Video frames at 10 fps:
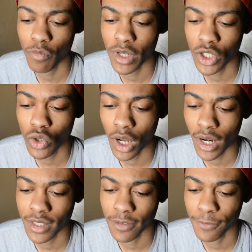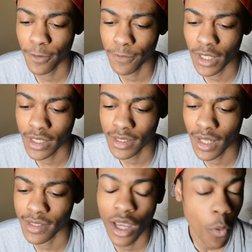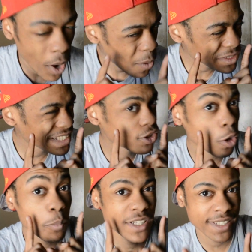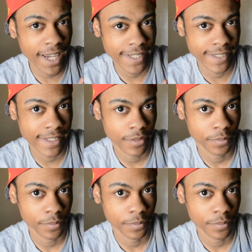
me $2.15. Why was it so precise? Is there